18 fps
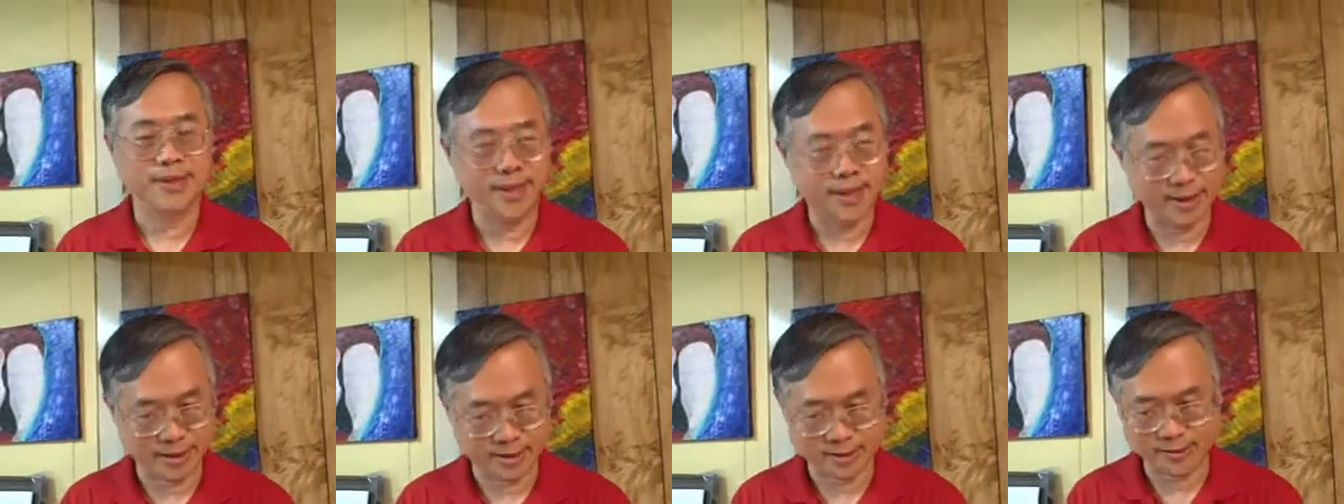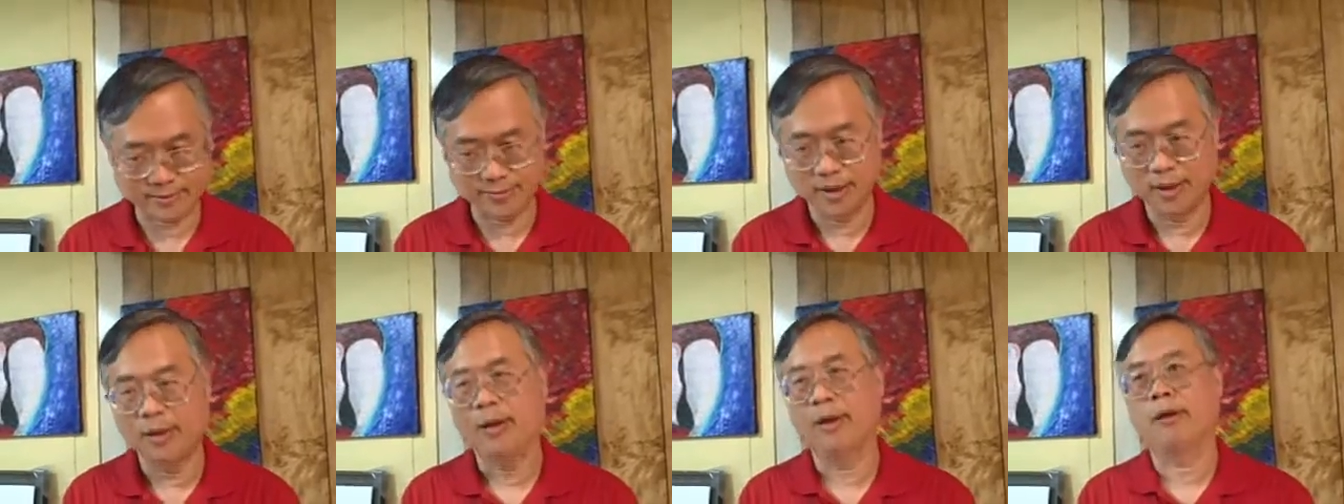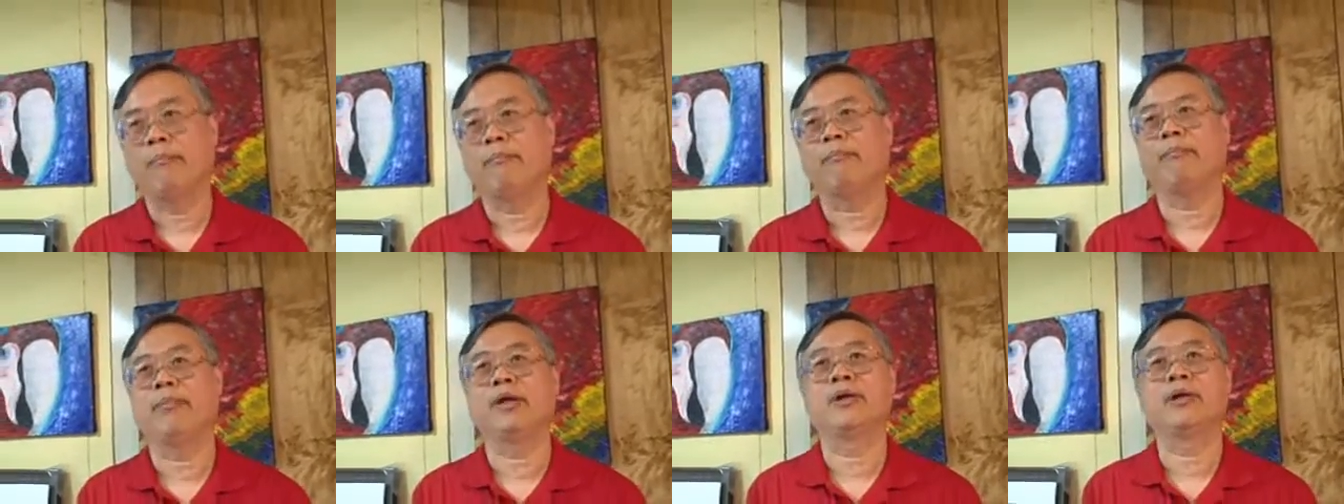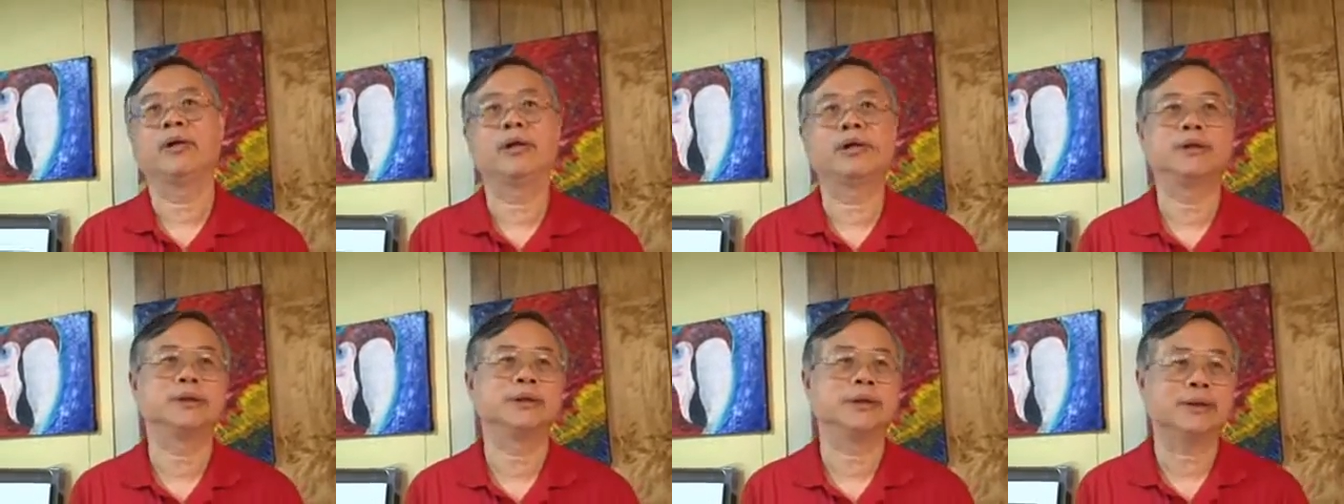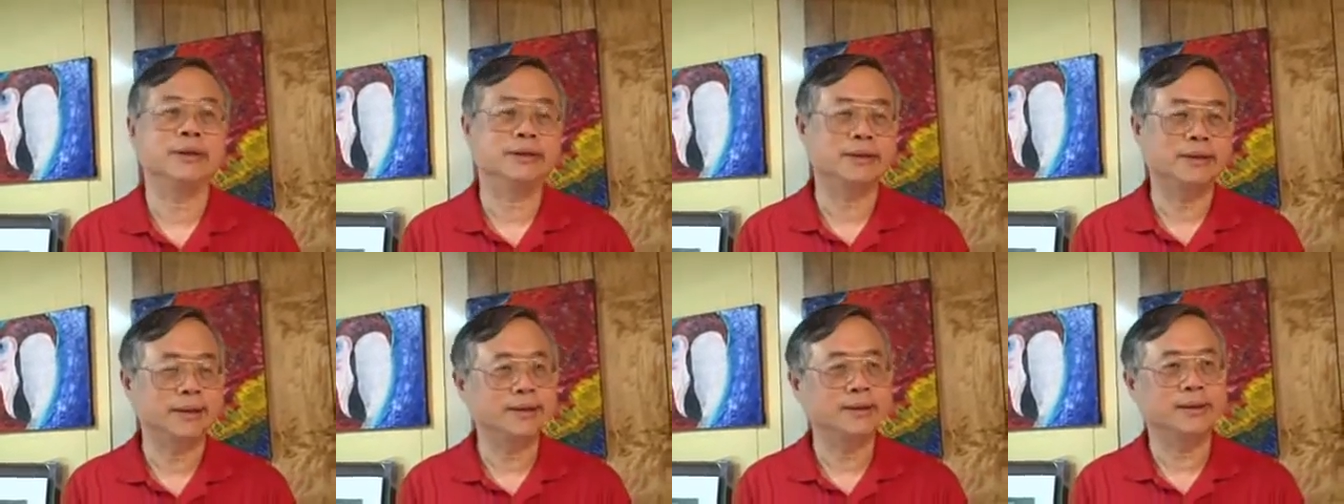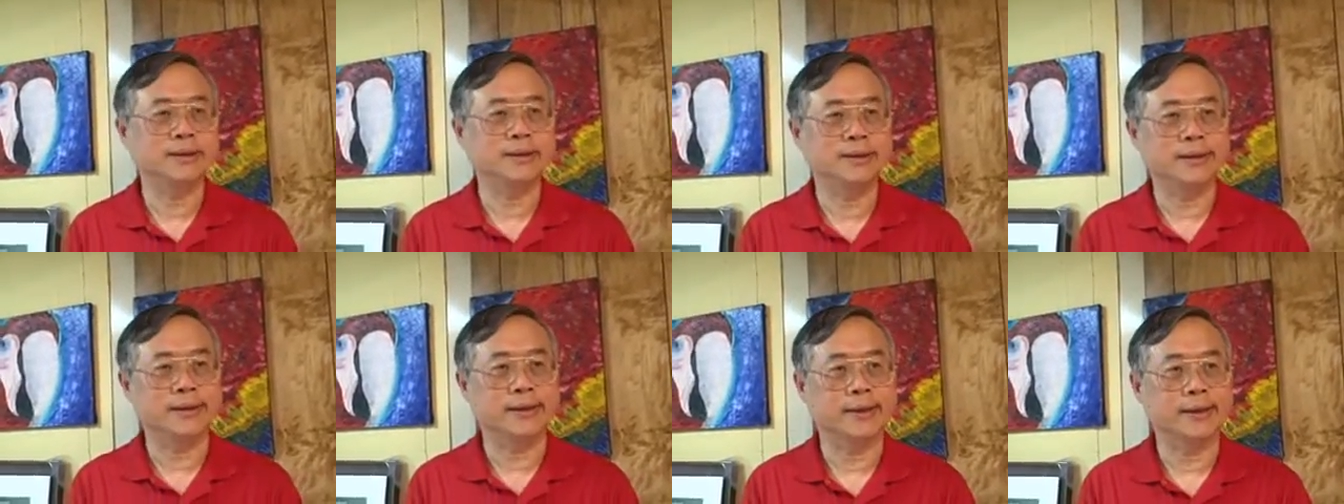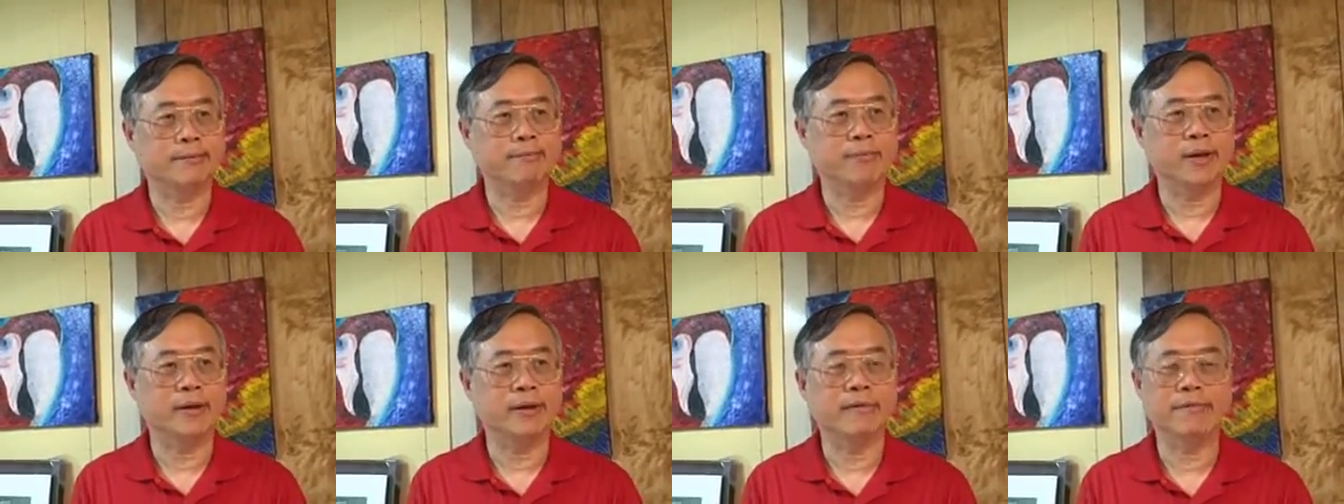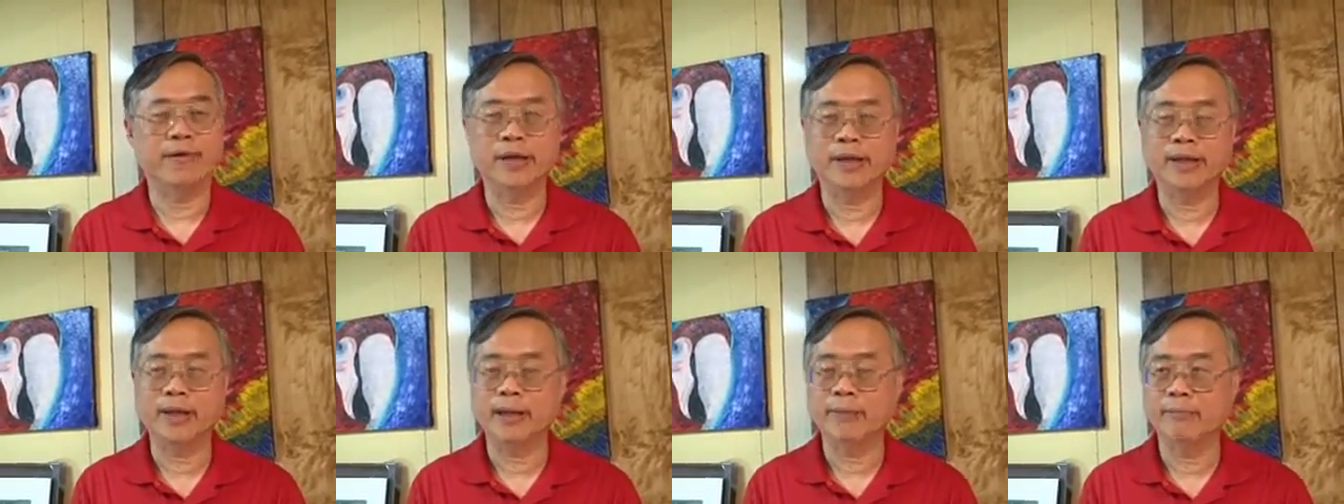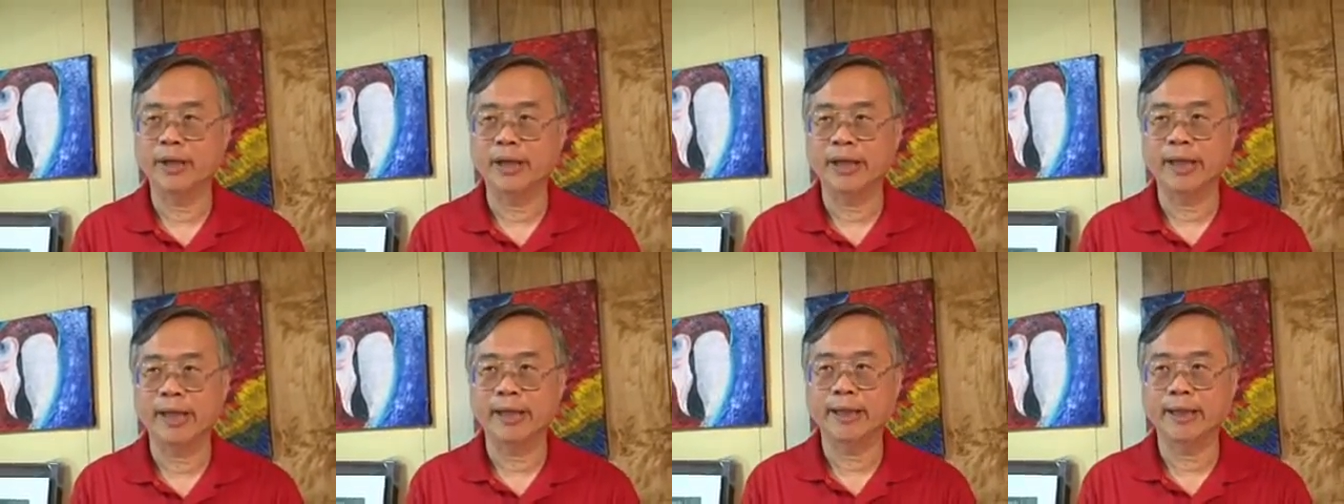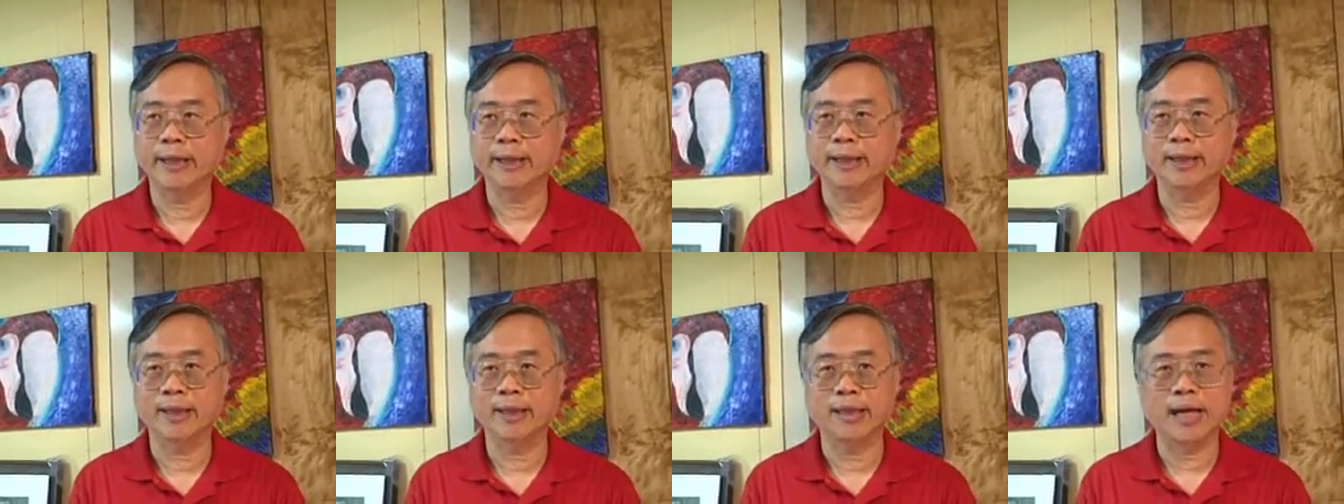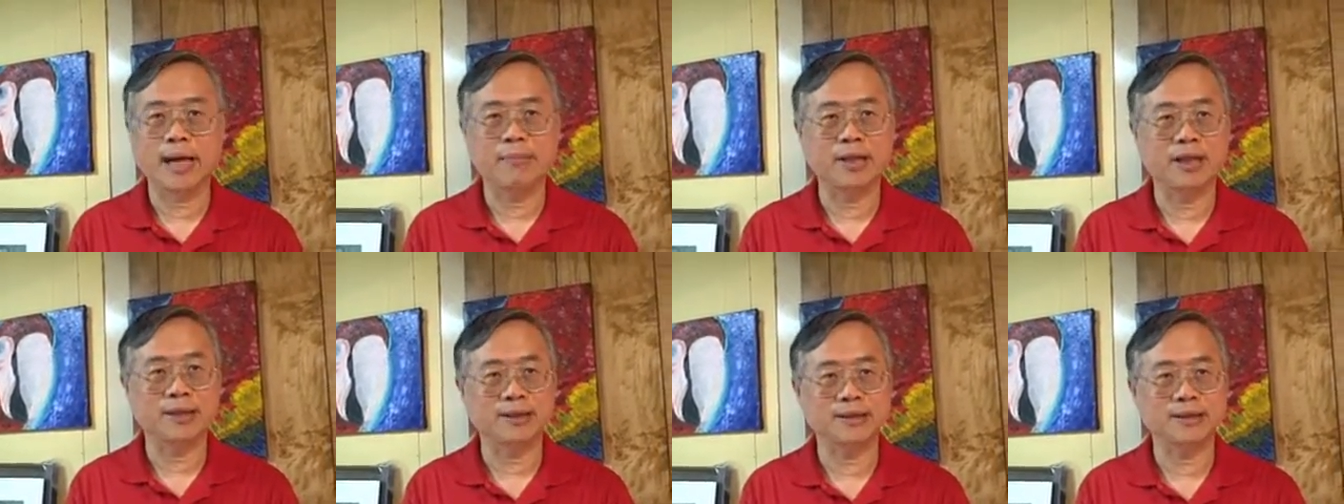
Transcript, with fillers: Yes, because uh, this is uh, a very complicated economic